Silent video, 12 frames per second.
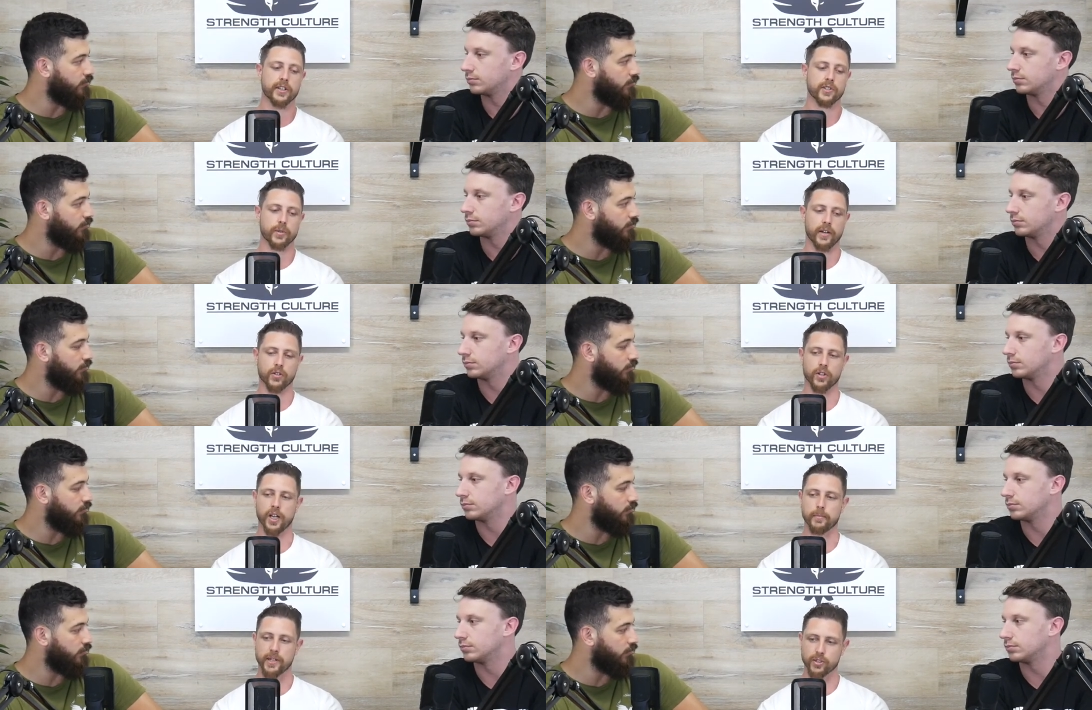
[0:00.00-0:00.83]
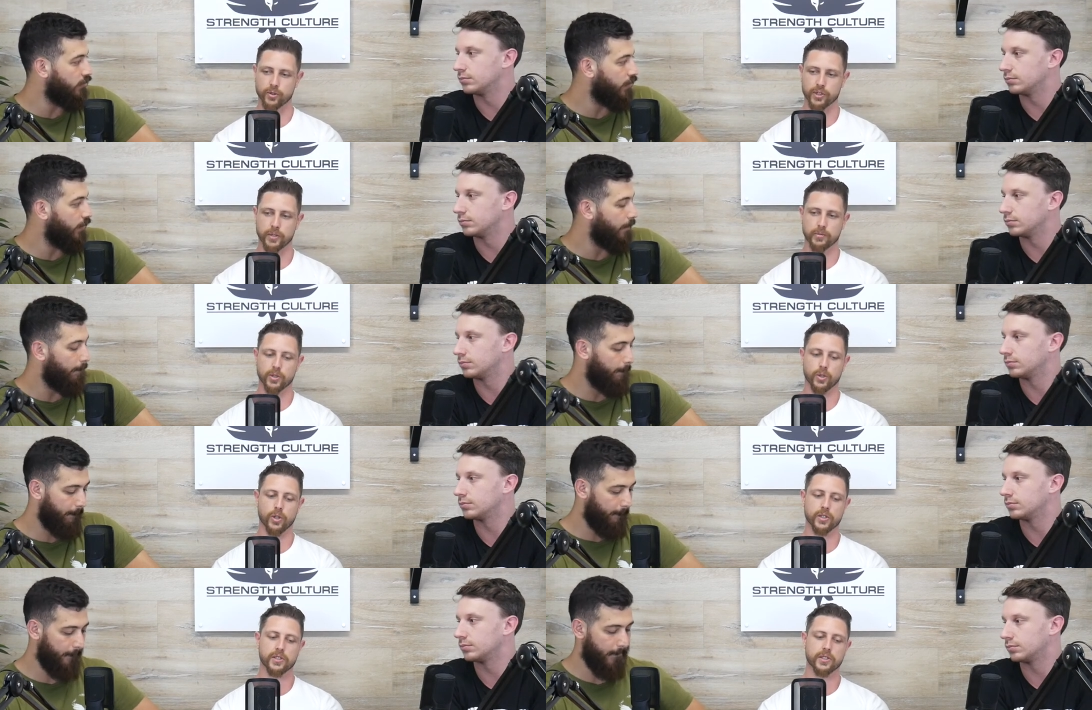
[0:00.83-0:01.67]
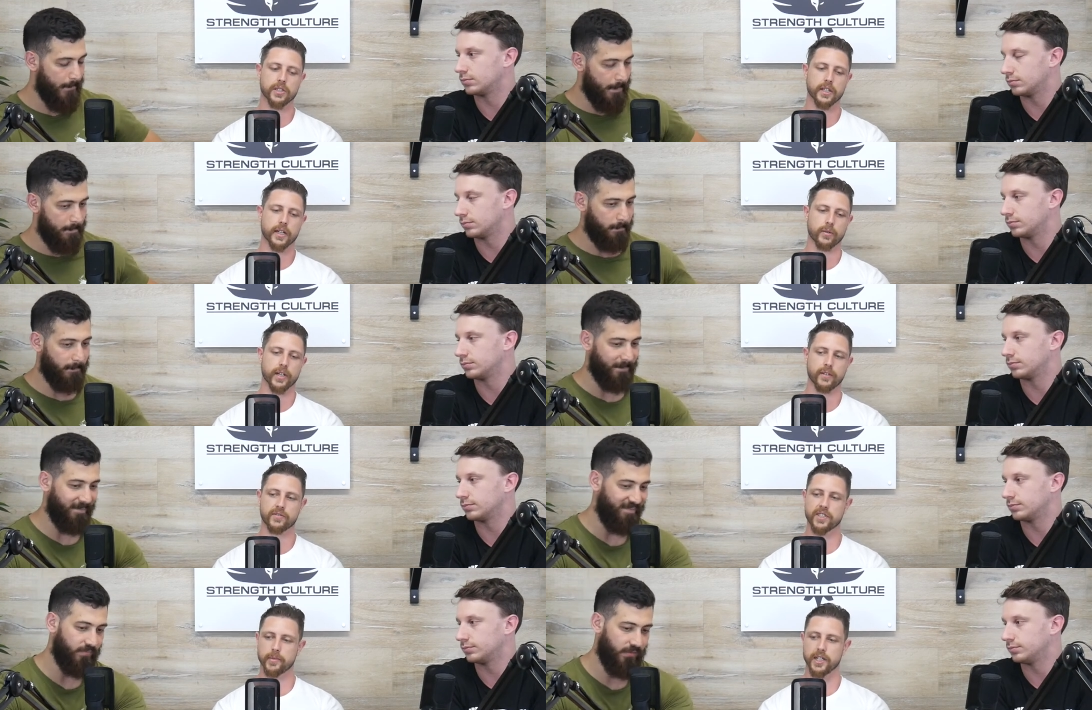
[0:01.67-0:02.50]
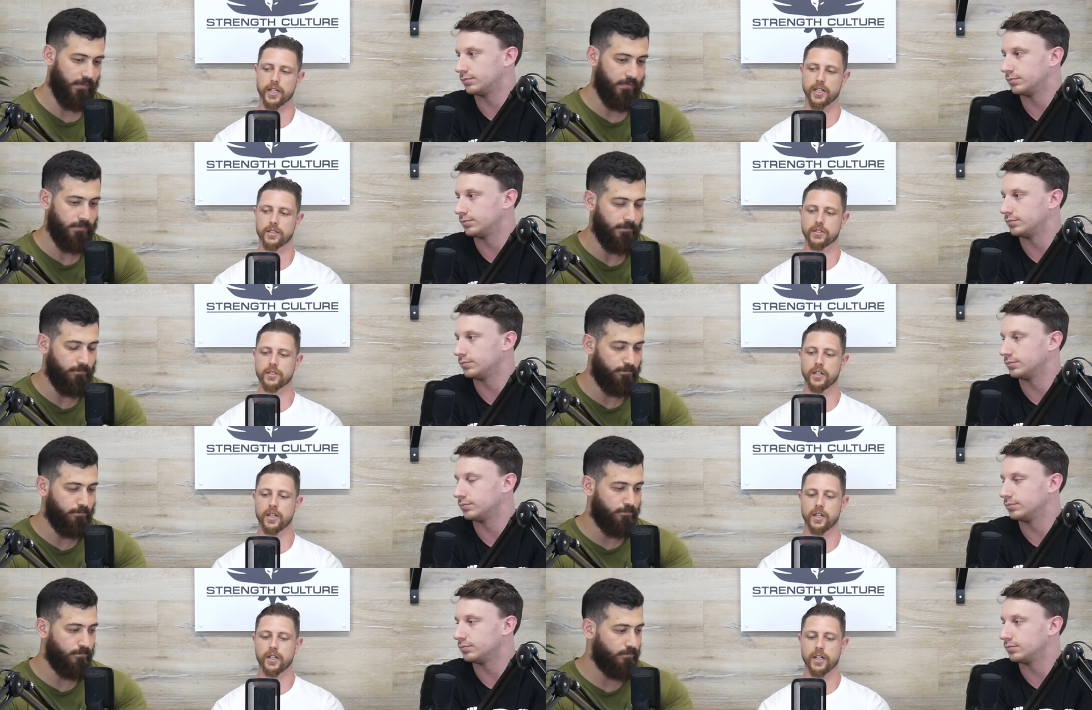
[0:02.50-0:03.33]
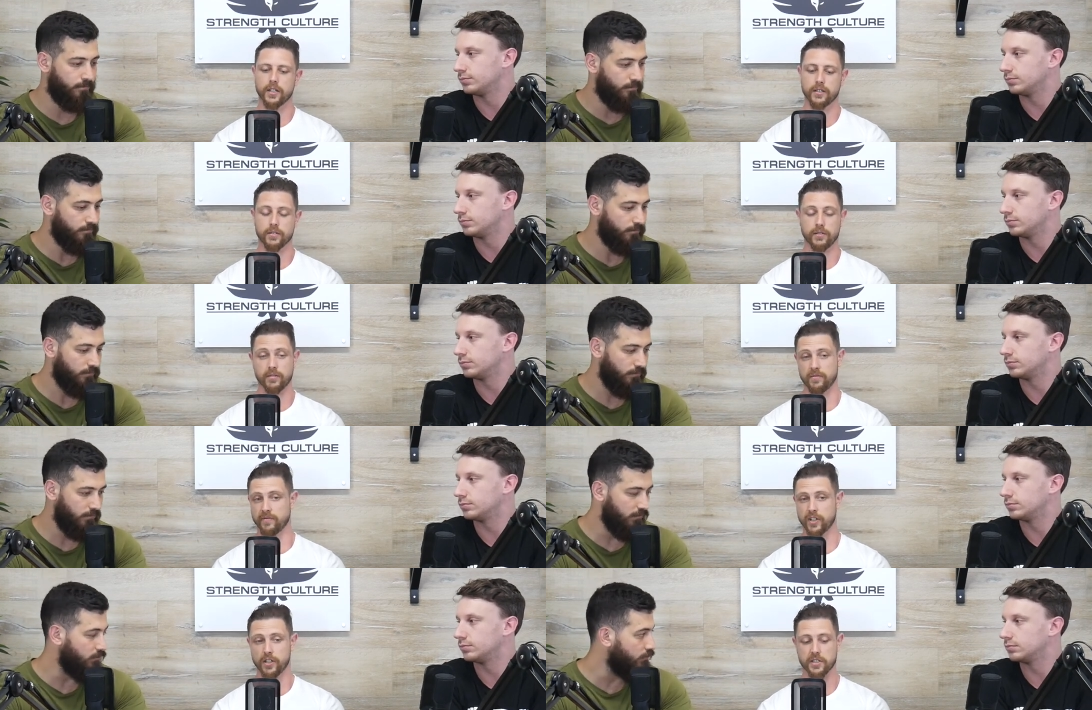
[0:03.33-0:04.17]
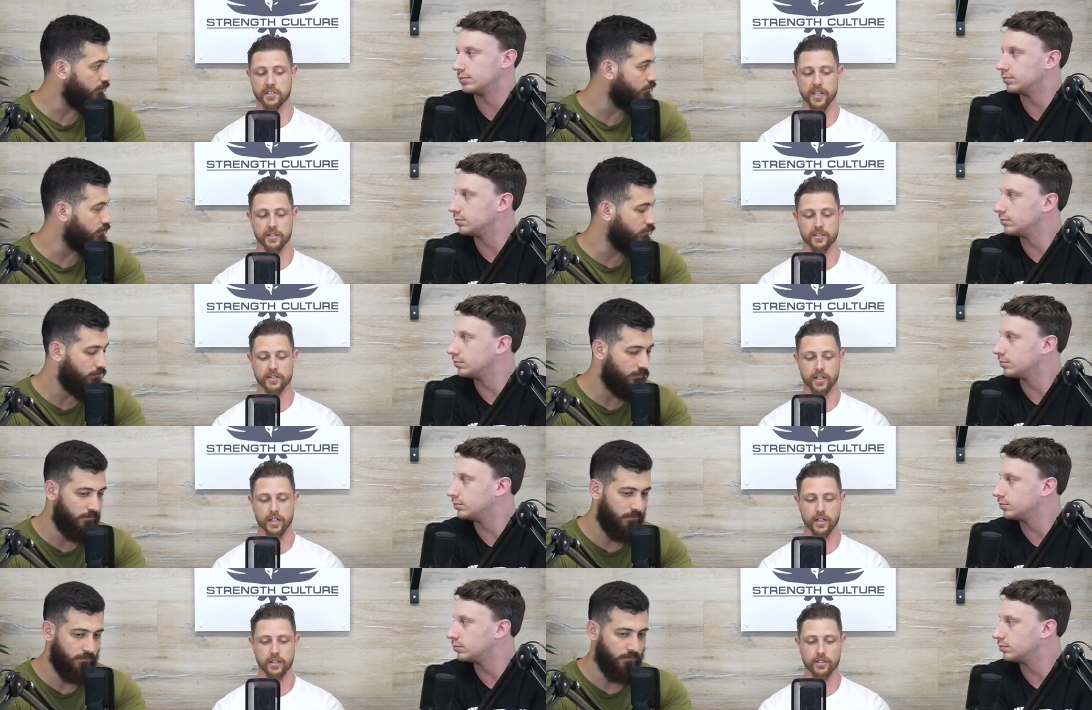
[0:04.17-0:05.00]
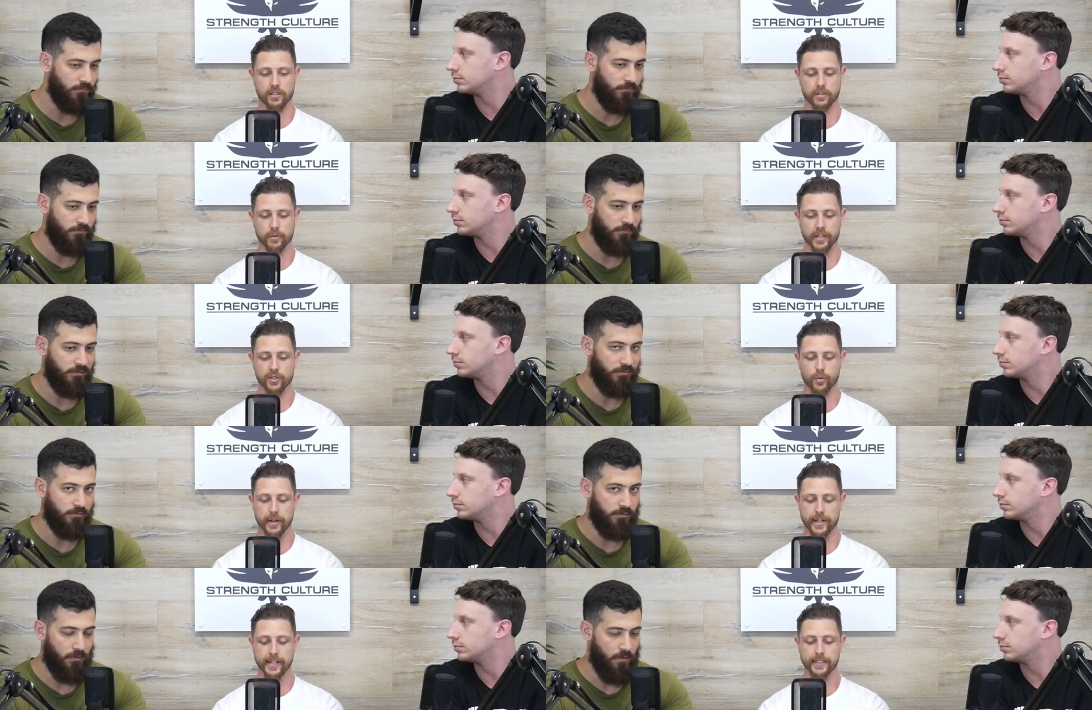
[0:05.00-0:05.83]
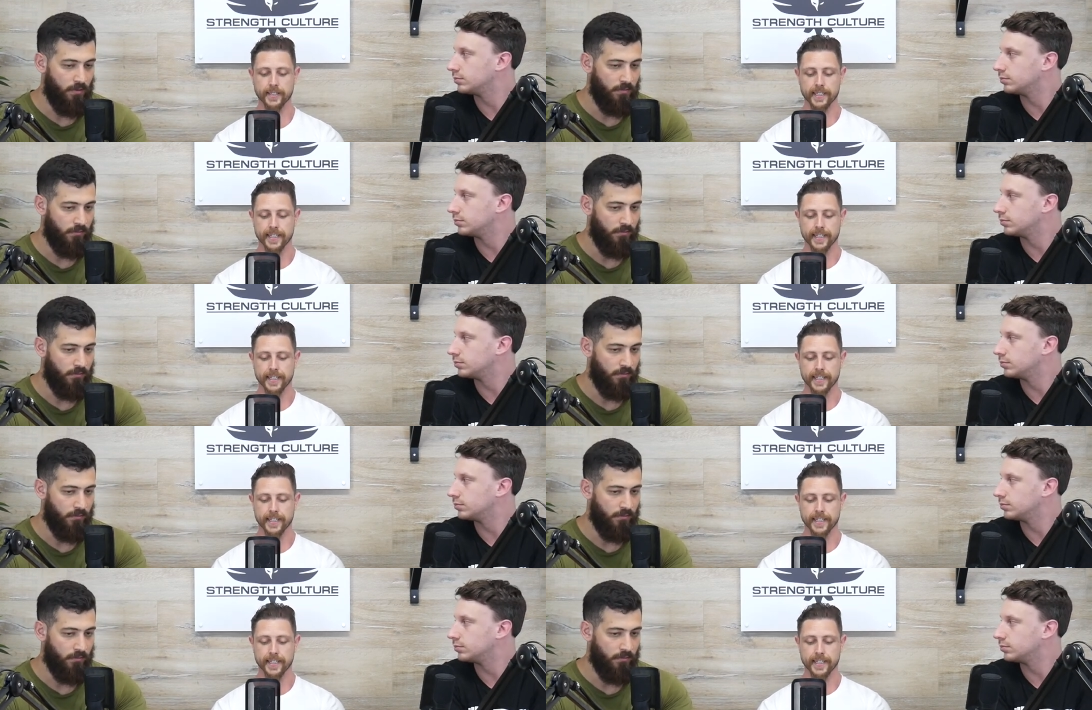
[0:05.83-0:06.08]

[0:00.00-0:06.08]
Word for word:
Speaker 1: So we have an online mentorship course, uh, we have seminars uh, in various states uh, in 2020.